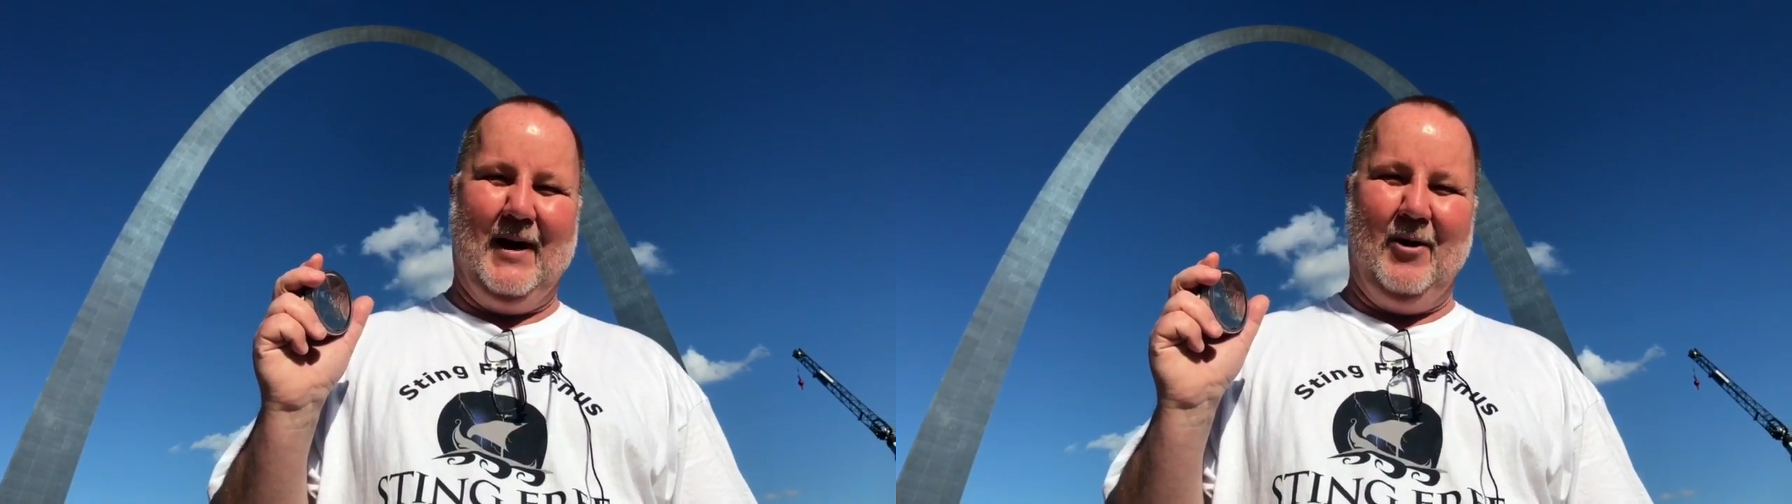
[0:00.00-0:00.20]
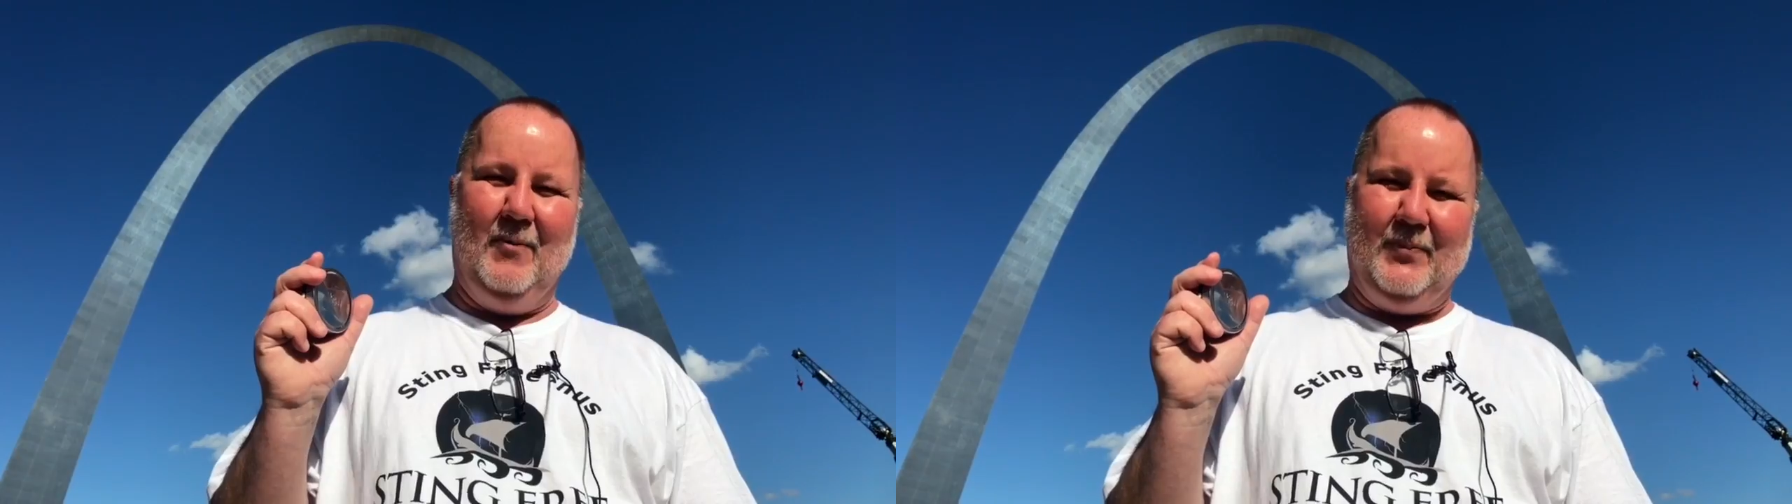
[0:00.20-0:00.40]

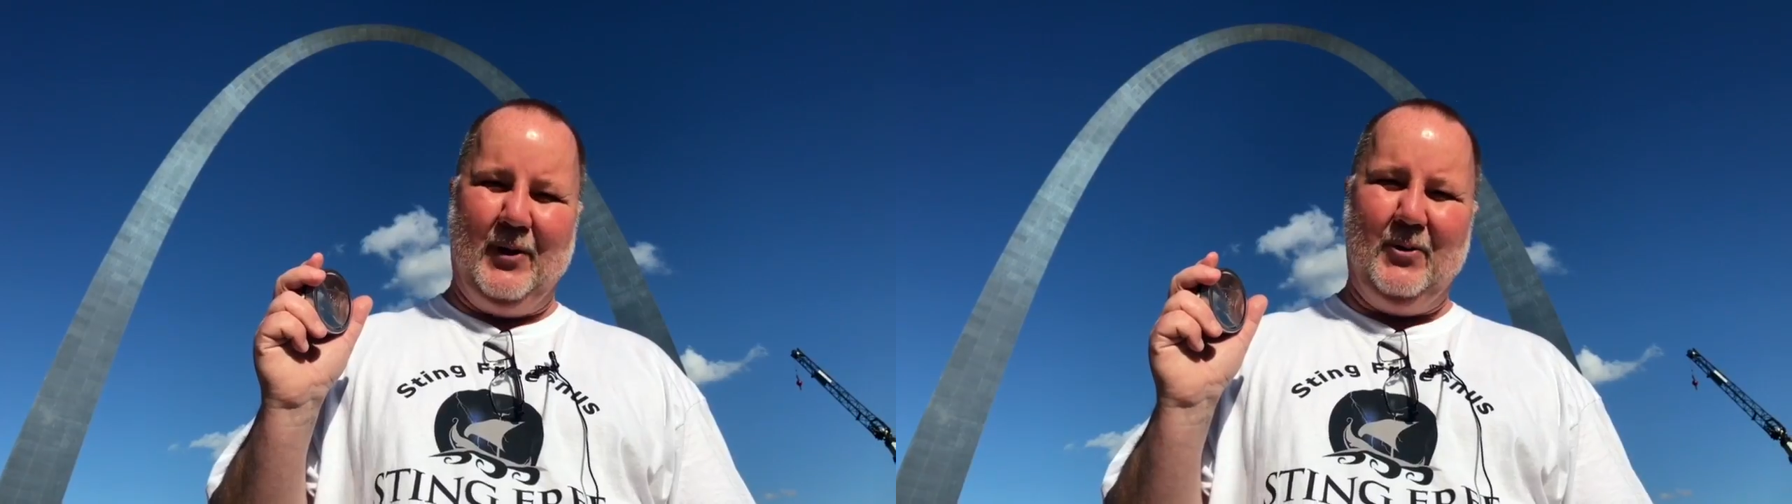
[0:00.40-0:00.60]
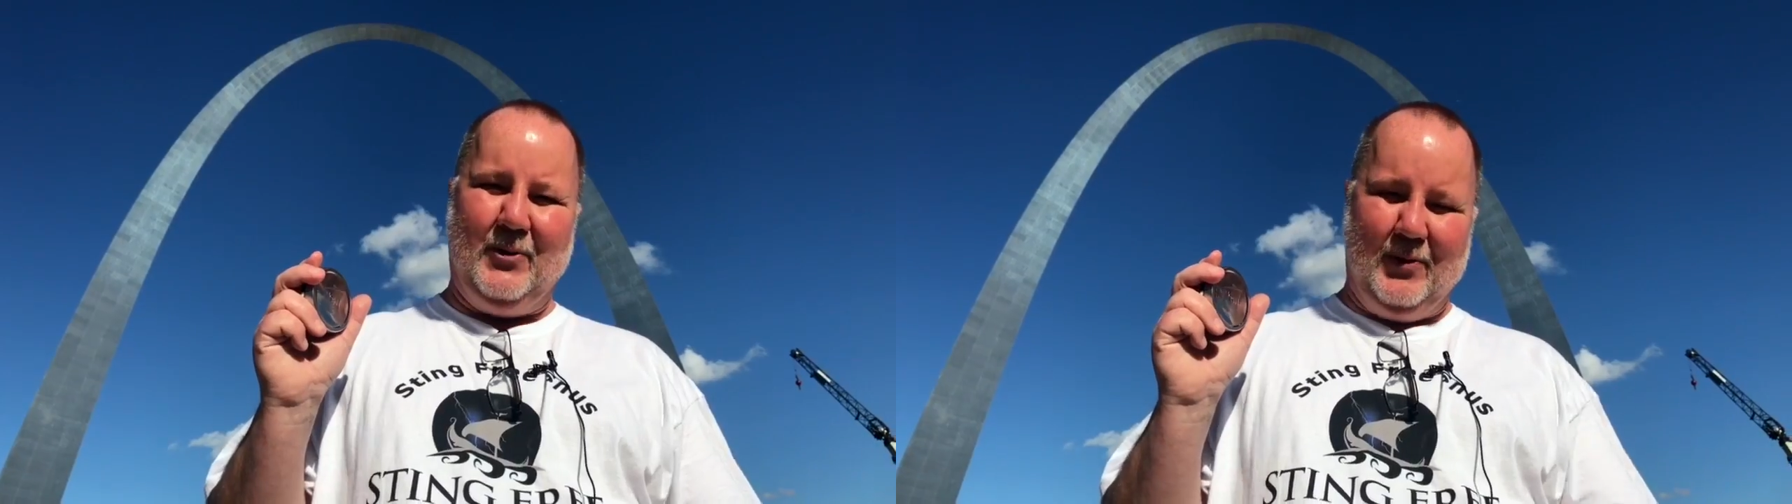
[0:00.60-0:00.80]
I hope
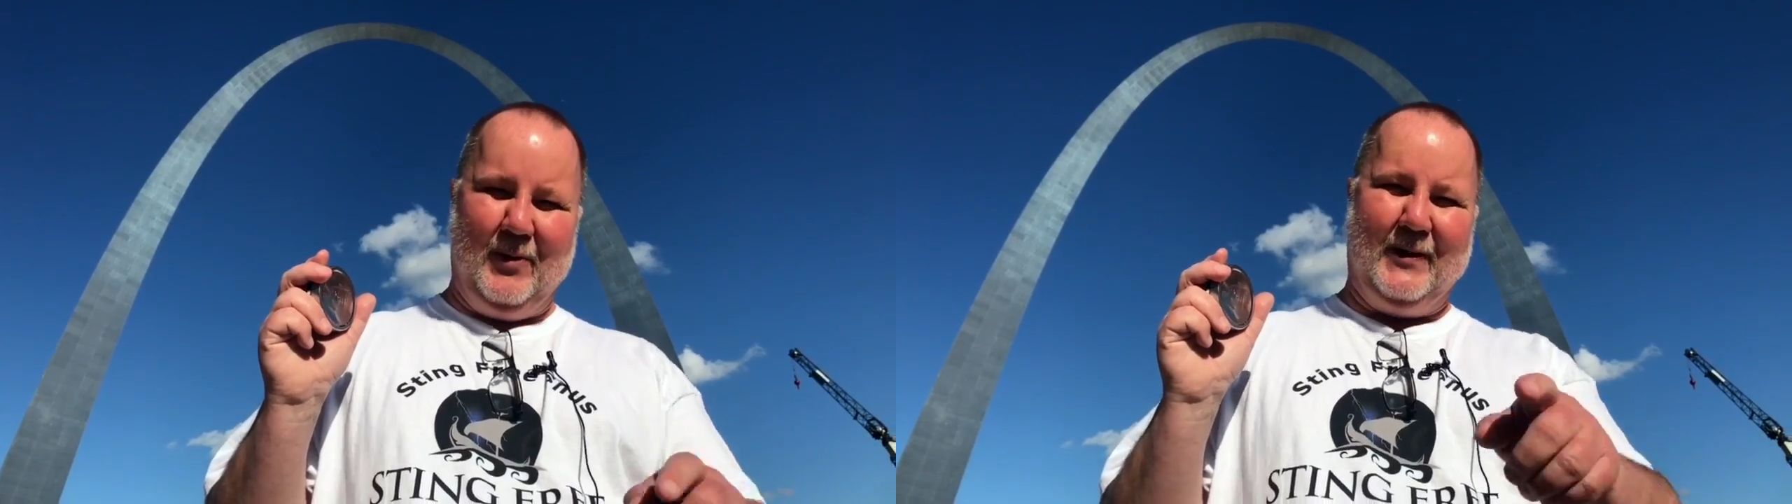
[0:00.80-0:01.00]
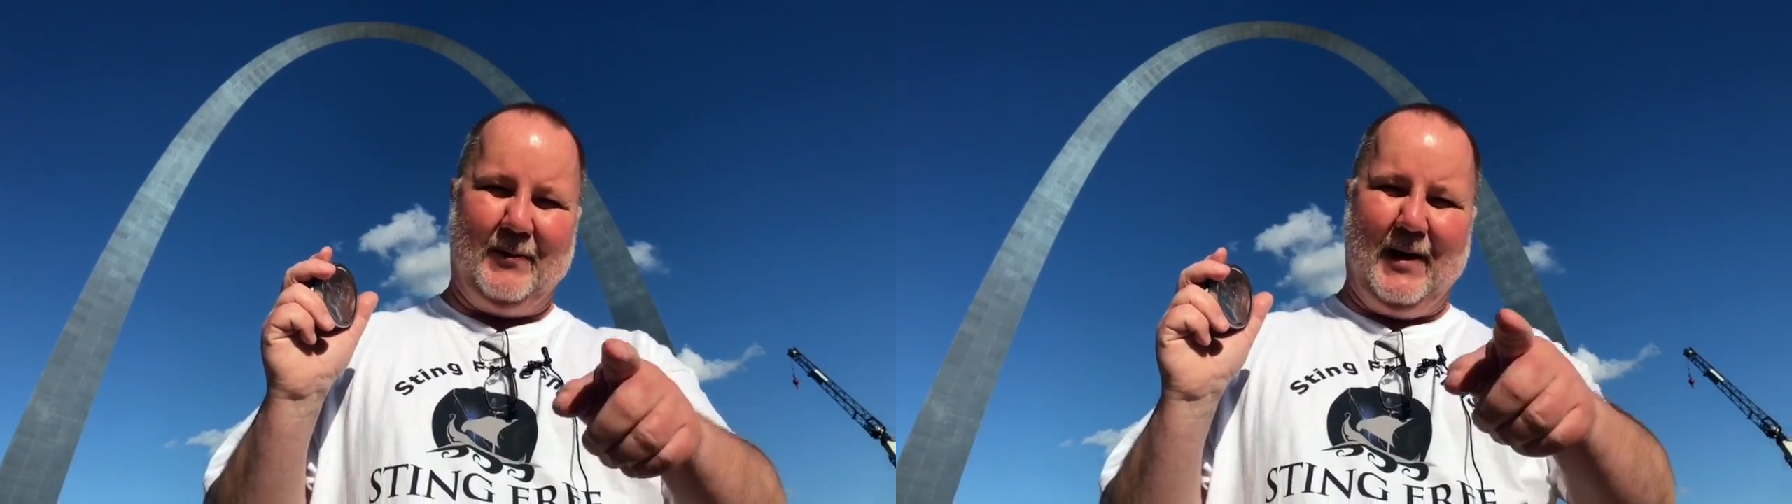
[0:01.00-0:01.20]
you
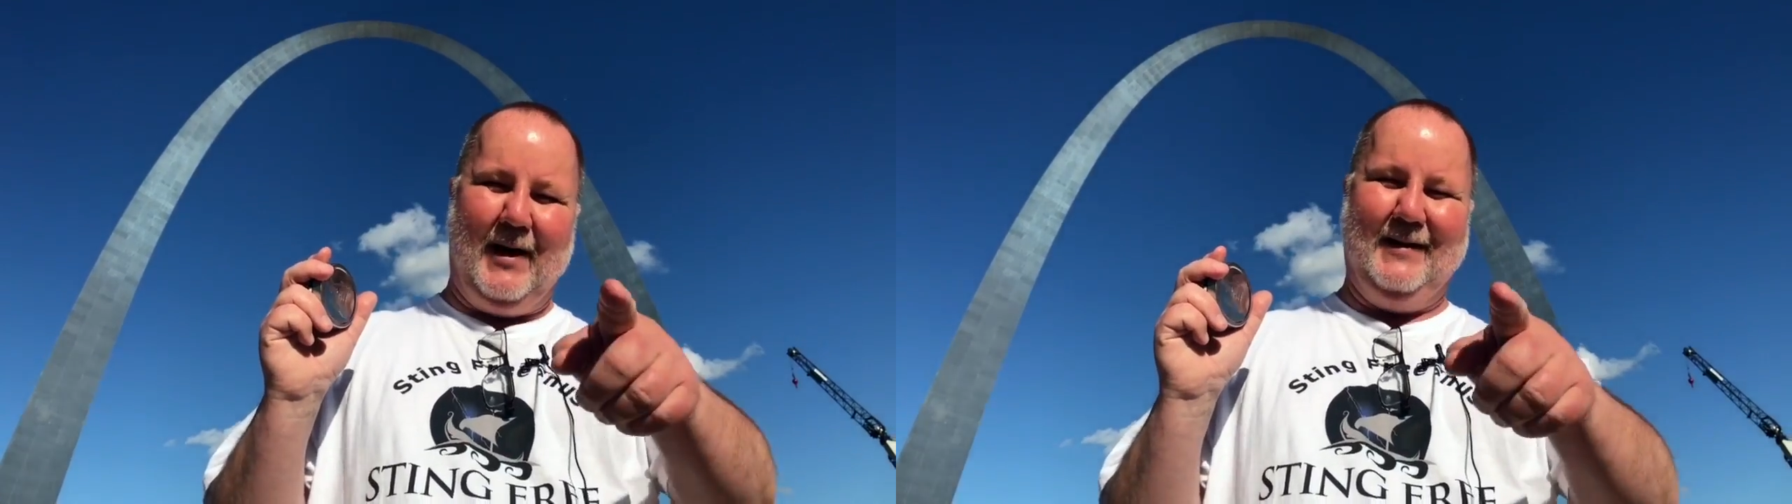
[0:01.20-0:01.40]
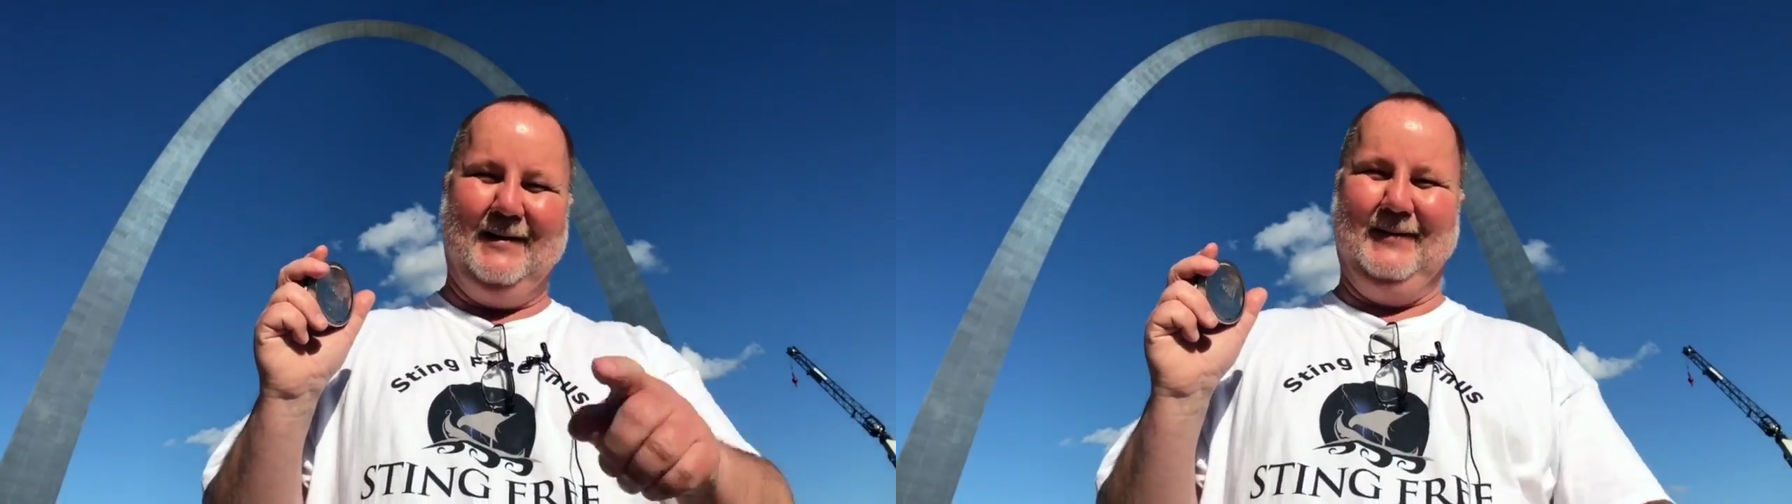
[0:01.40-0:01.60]
do as
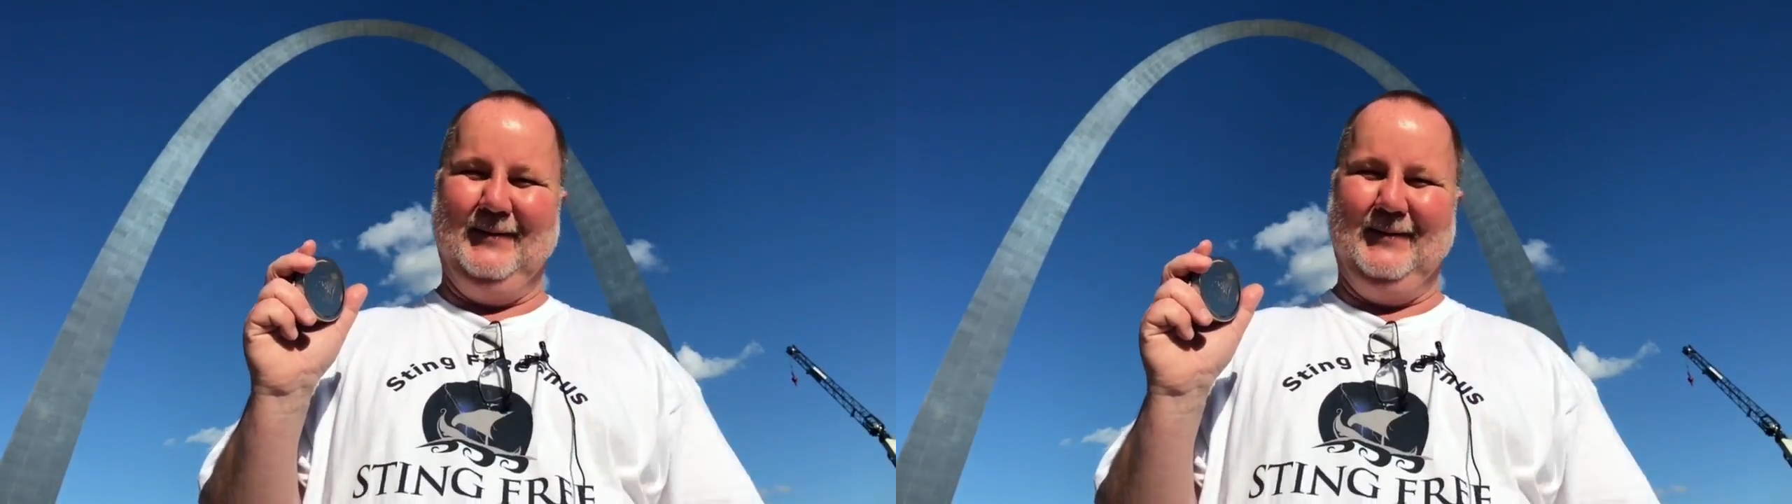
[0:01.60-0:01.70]
well.